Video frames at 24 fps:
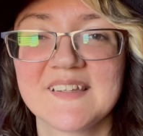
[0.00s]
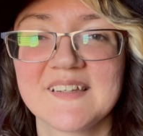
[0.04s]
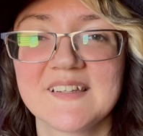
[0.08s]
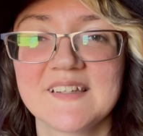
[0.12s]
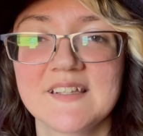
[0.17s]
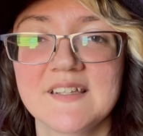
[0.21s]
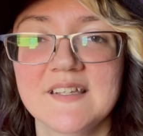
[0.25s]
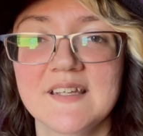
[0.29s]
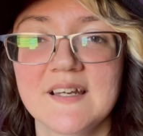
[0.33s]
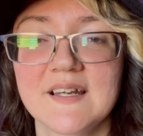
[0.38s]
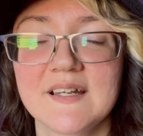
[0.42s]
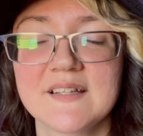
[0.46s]

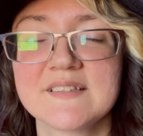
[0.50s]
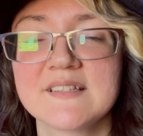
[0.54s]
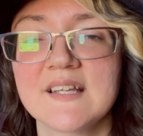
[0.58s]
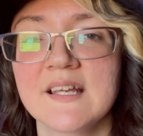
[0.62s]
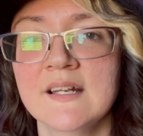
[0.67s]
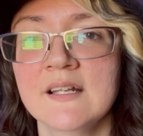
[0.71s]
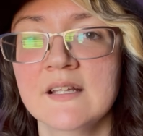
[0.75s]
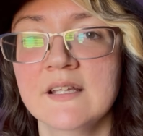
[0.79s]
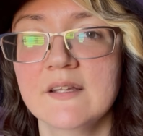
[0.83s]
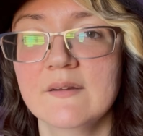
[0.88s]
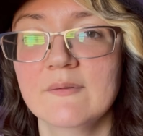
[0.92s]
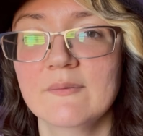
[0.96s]
Yeah, it's
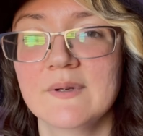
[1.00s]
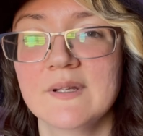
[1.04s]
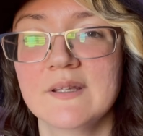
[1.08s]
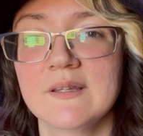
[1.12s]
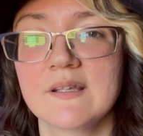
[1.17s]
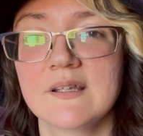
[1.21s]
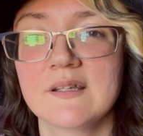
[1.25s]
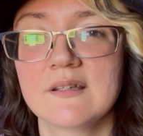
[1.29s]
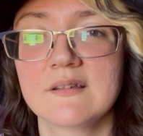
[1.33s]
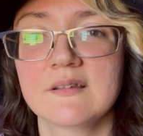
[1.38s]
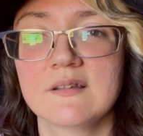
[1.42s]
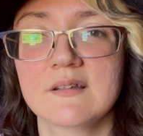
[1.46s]
kind of like one
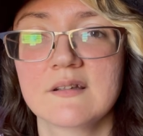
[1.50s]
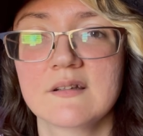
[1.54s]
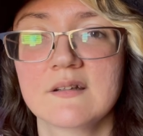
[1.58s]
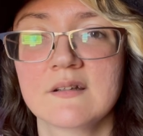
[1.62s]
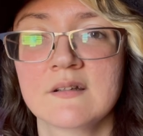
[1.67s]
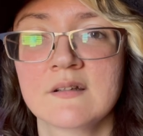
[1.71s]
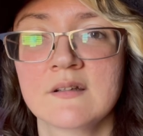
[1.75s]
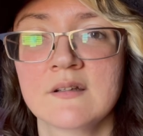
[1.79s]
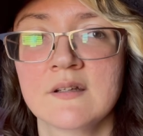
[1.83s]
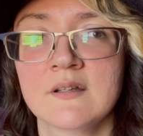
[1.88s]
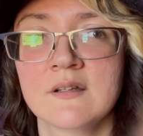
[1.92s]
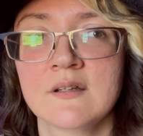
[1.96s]
that the
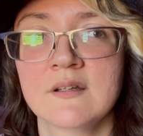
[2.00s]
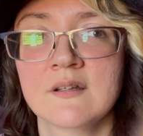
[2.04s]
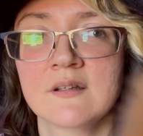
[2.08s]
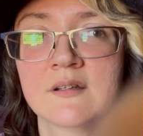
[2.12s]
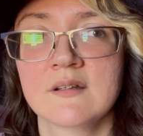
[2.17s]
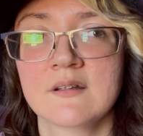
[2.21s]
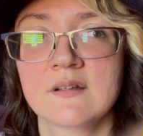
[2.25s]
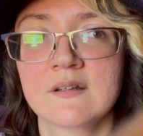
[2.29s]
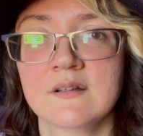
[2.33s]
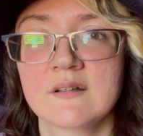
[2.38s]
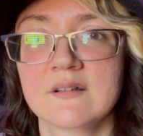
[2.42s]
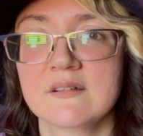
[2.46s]

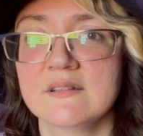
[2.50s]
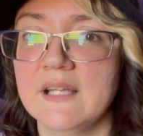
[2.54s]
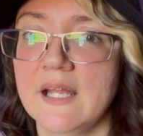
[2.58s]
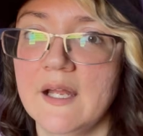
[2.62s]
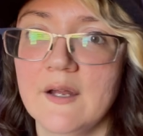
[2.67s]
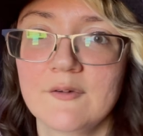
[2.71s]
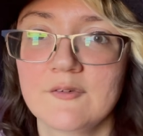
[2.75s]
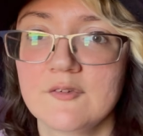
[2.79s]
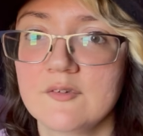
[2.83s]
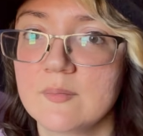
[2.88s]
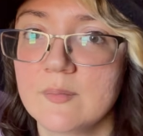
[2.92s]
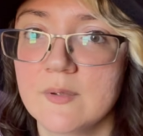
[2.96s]

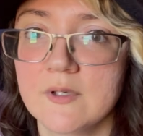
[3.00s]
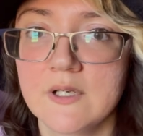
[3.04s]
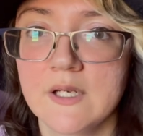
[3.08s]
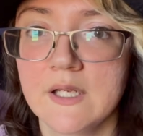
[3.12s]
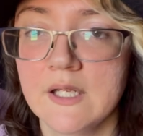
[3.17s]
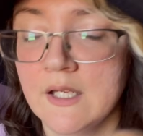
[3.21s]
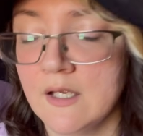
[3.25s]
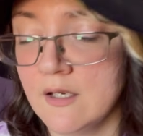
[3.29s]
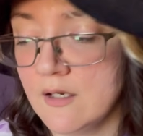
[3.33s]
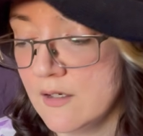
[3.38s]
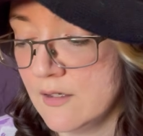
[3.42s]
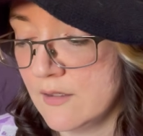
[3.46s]
town's
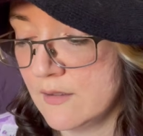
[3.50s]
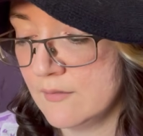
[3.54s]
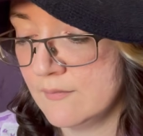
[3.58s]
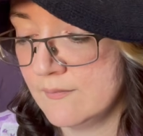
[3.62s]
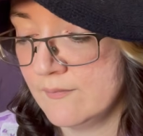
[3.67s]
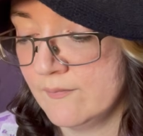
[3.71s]
putting on.